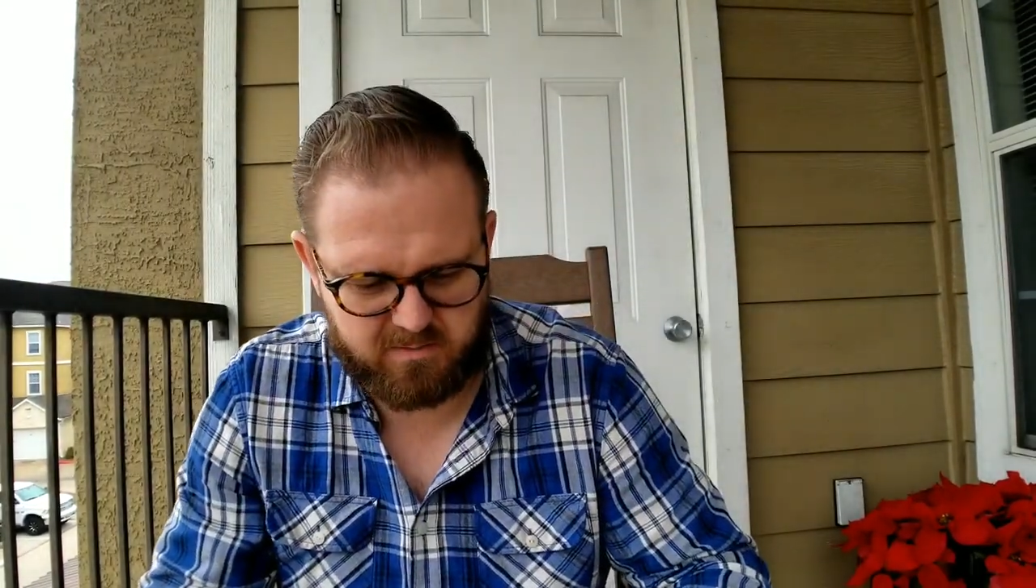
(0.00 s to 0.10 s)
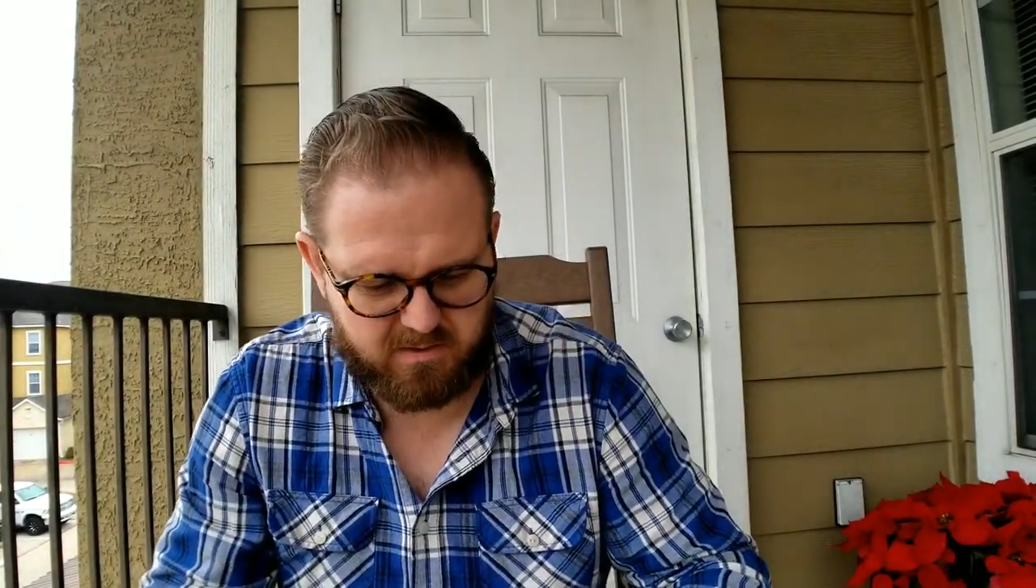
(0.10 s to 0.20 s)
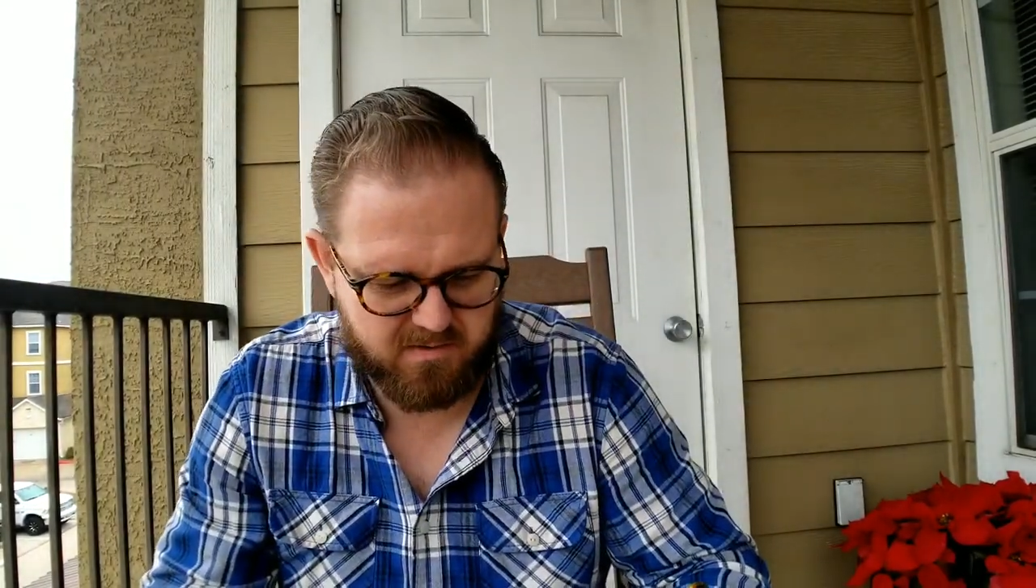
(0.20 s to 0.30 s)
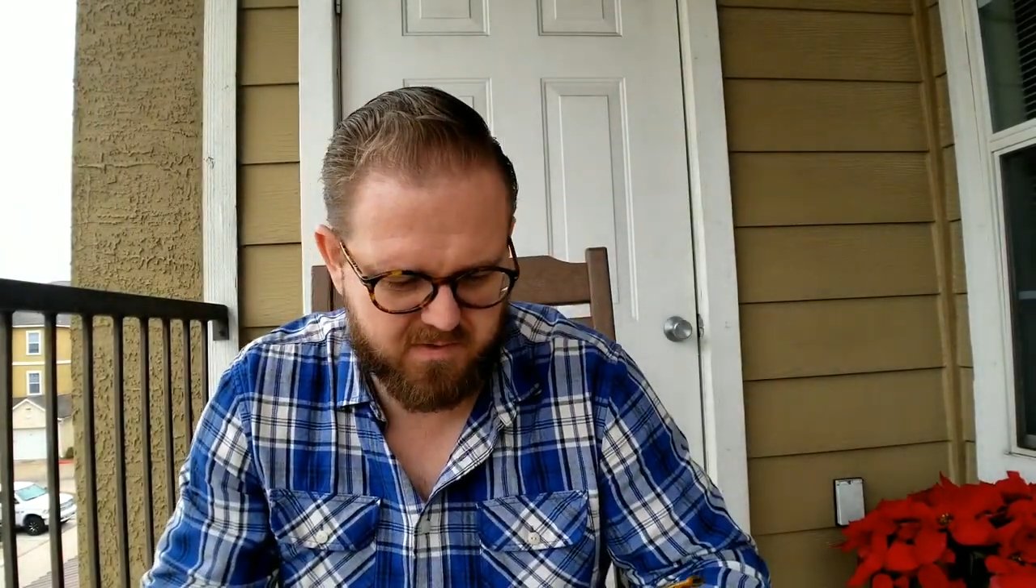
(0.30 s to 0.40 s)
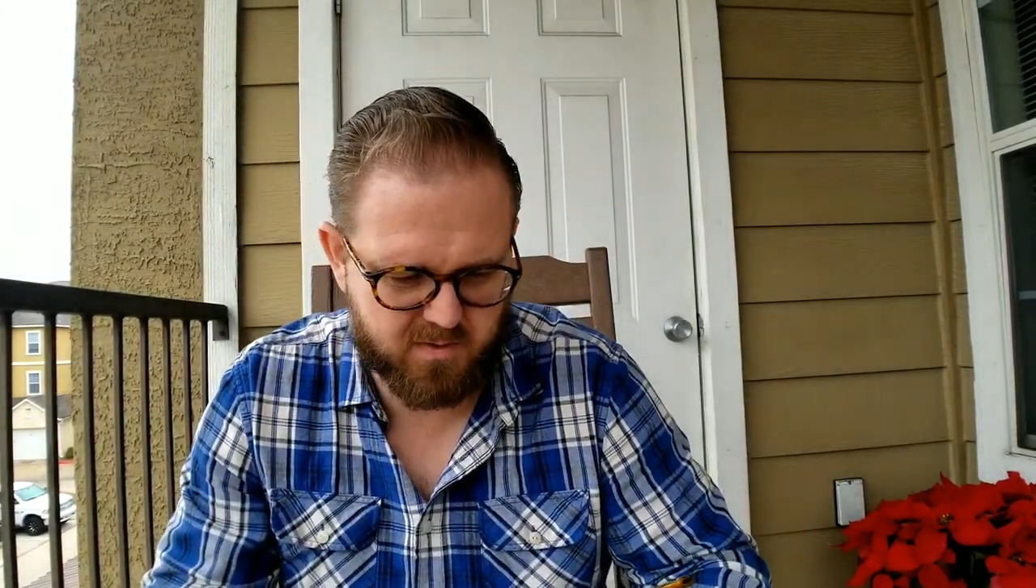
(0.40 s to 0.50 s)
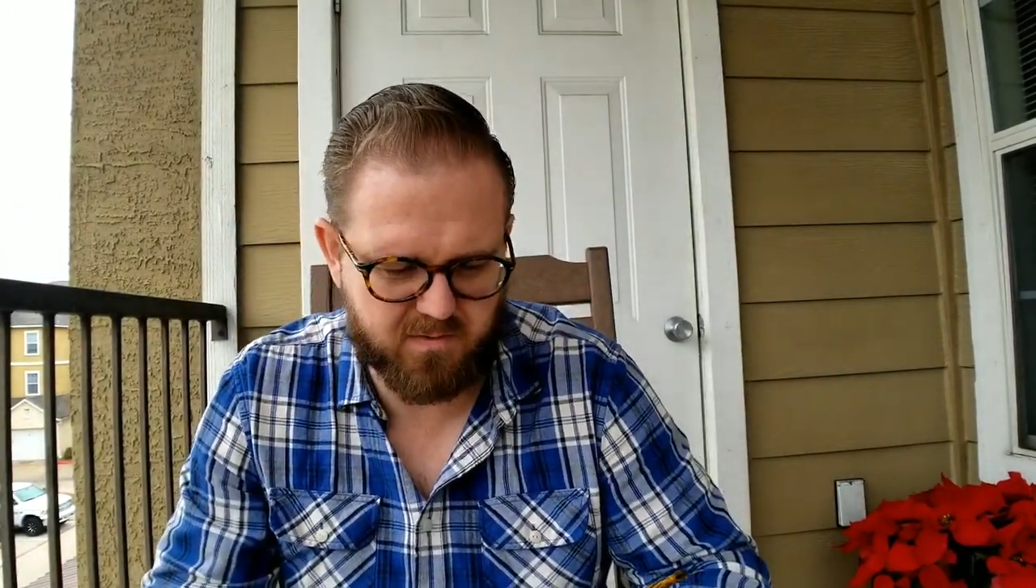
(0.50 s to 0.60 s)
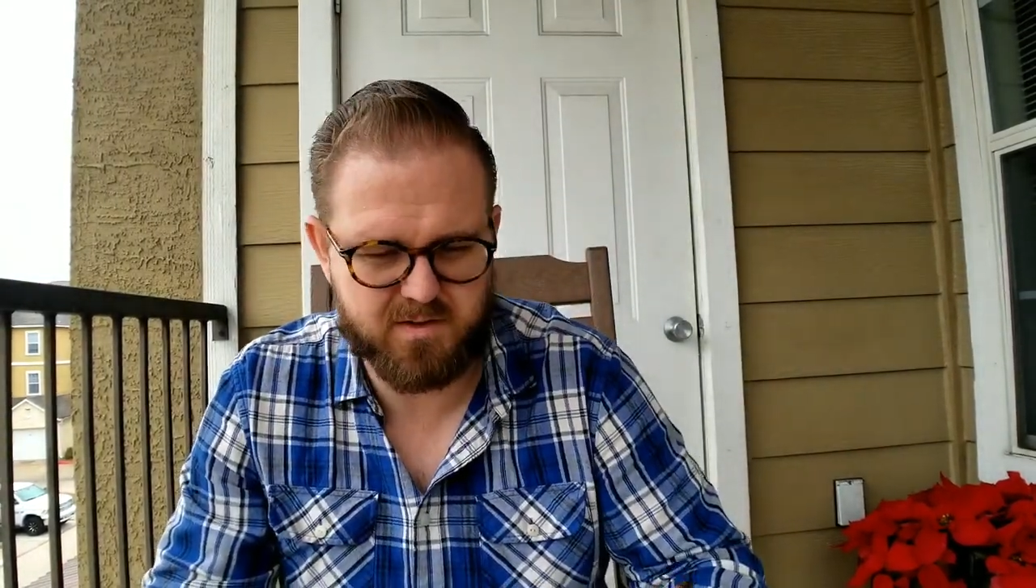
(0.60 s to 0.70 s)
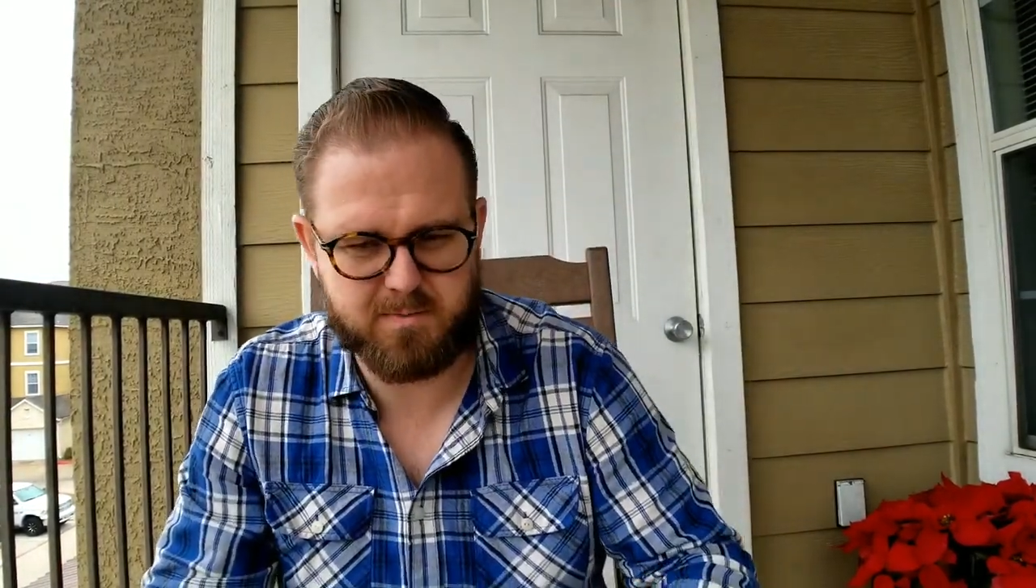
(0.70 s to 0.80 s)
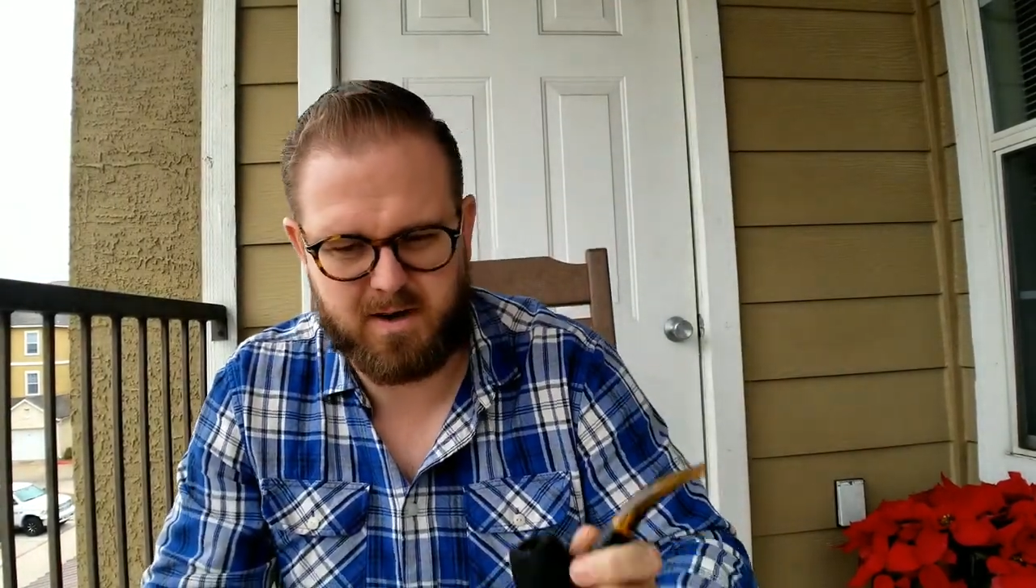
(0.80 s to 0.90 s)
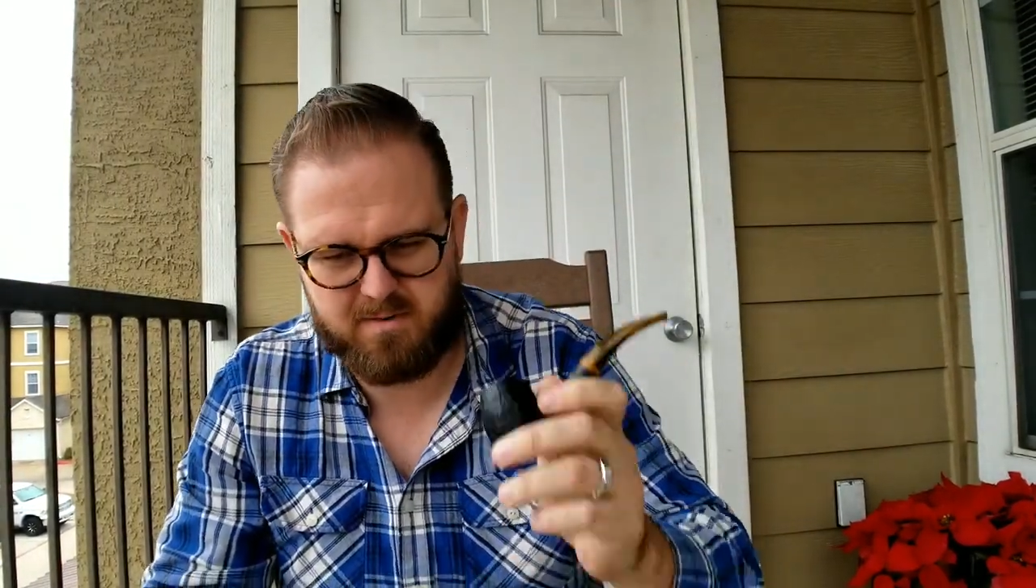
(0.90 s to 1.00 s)
my review of this
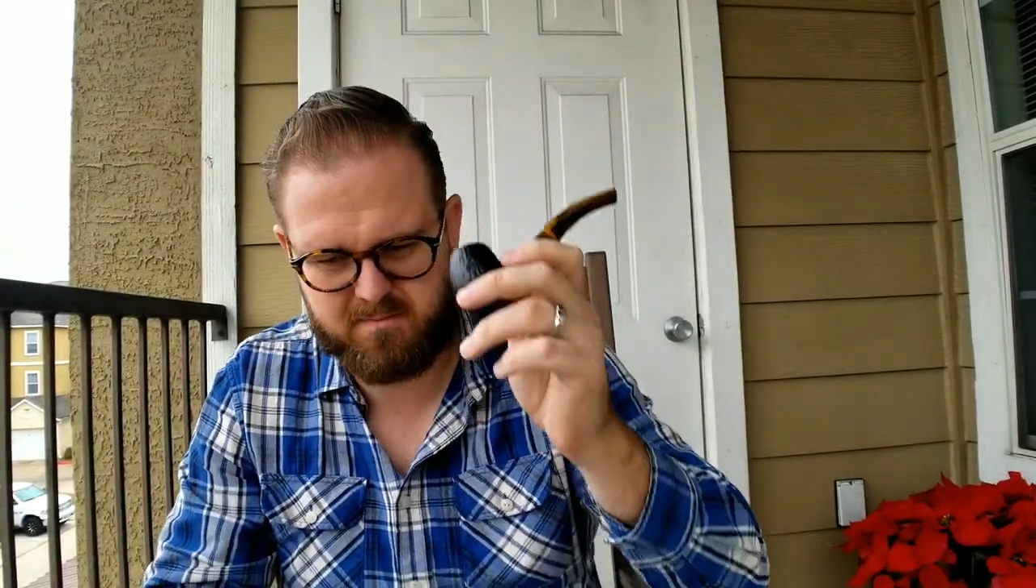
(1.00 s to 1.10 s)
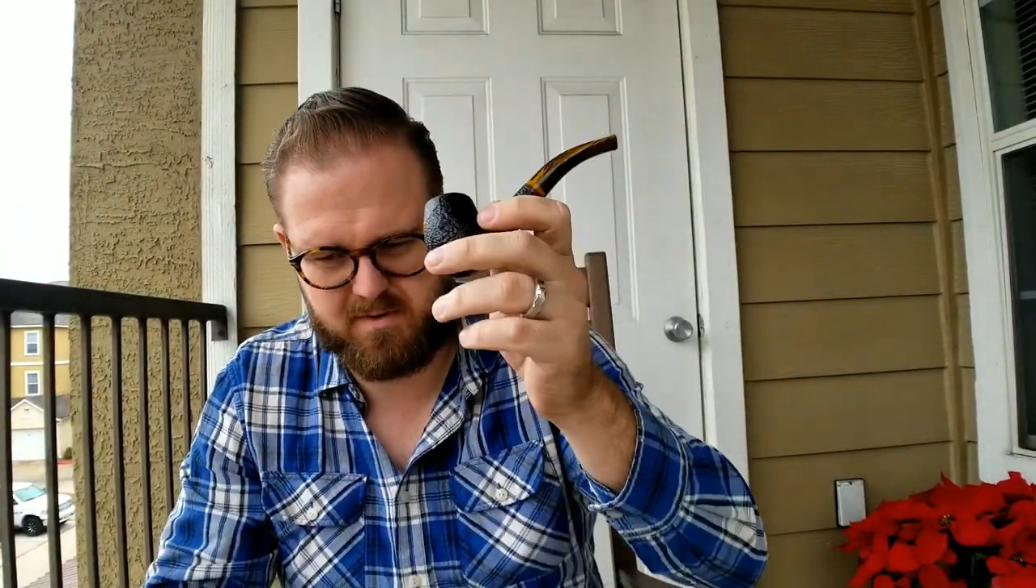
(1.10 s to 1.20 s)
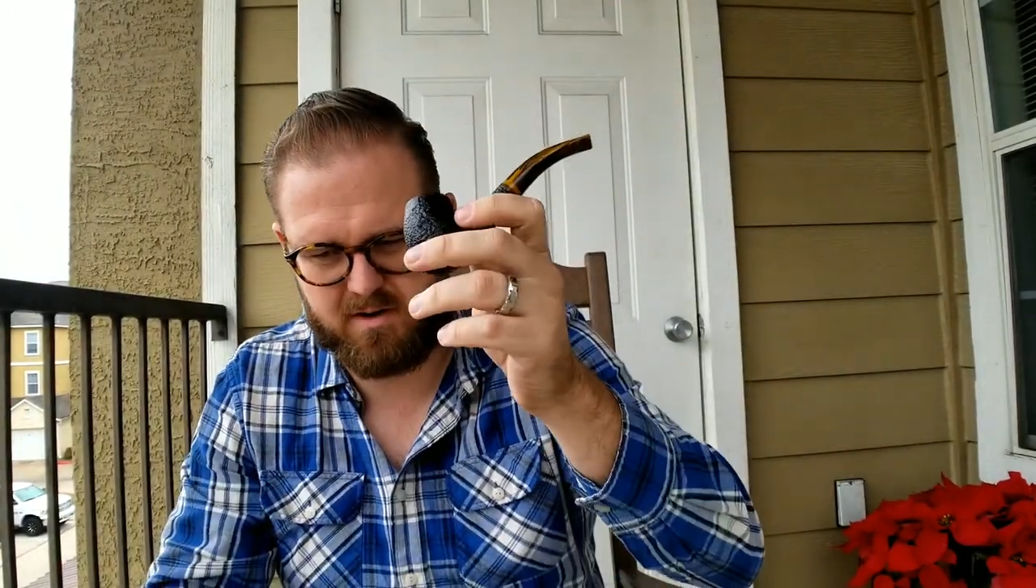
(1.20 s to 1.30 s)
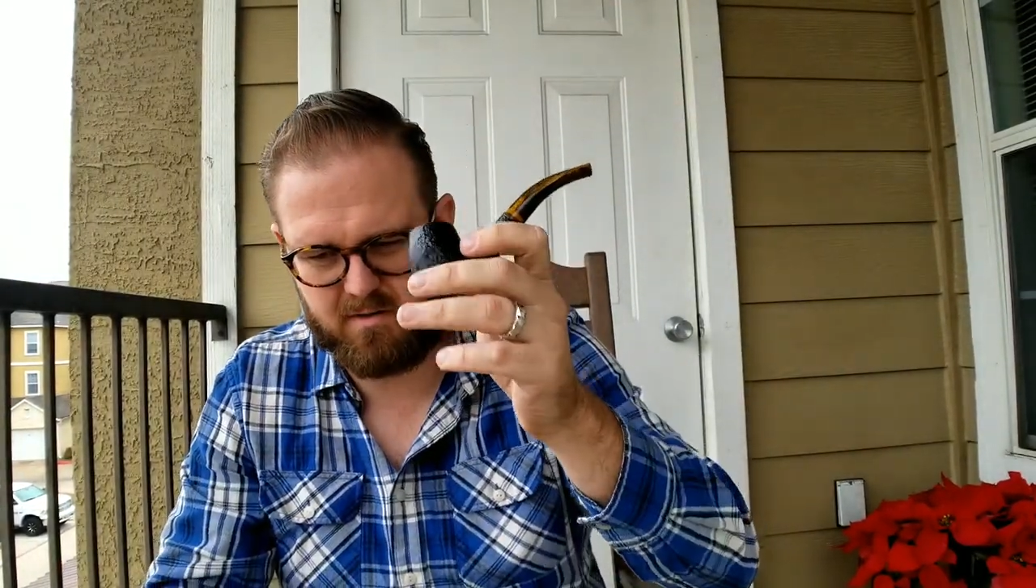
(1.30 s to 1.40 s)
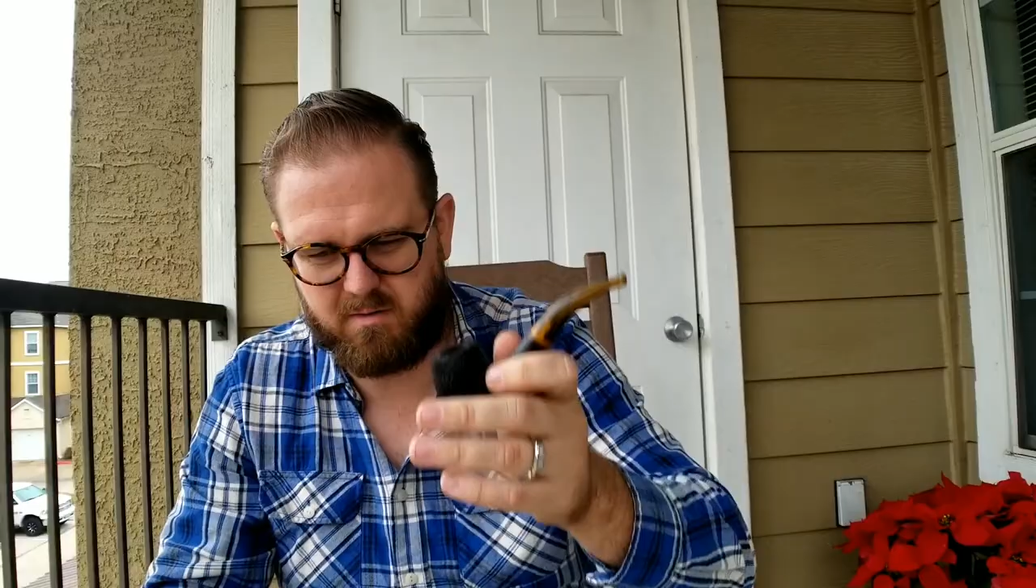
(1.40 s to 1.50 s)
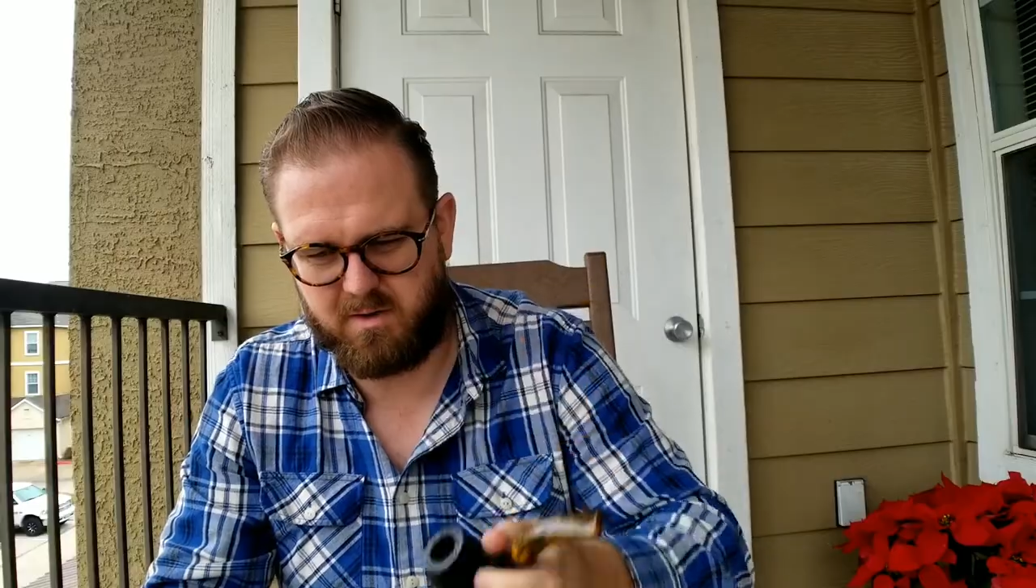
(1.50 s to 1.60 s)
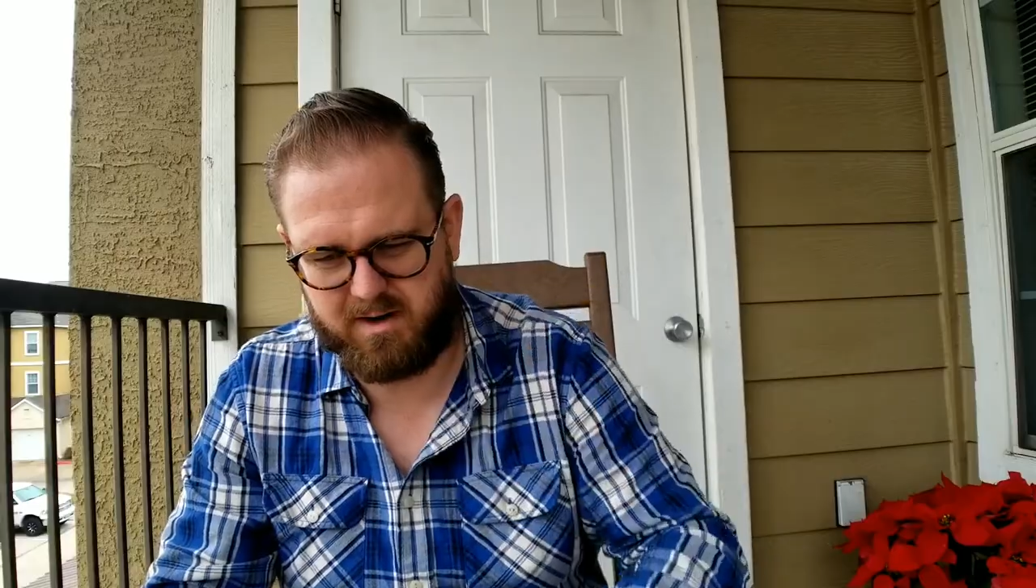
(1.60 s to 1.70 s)
pipe, go on